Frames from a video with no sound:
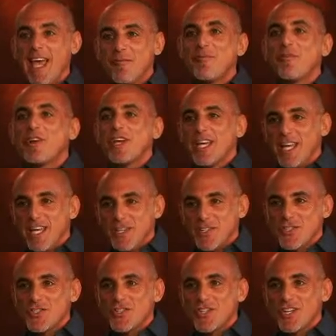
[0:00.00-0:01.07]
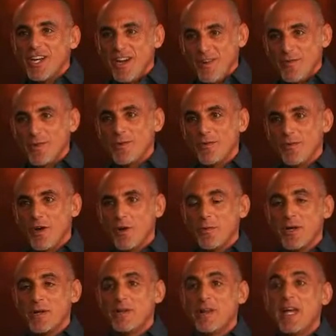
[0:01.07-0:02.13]
every inch of your
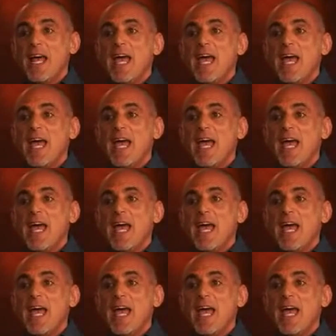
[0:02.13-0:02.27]
environment,